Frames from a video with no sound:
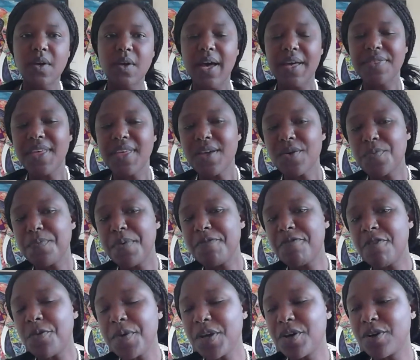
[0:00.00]
I think
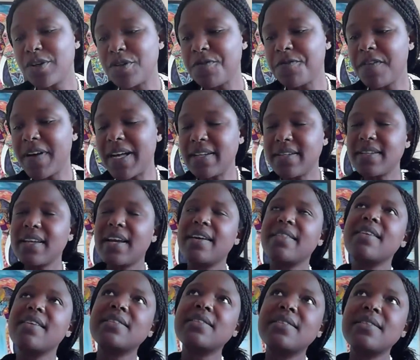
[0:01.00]
before we go to funding, I
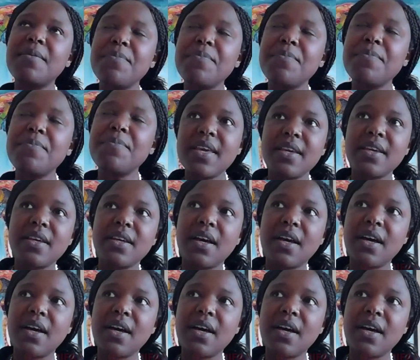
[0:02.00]
think something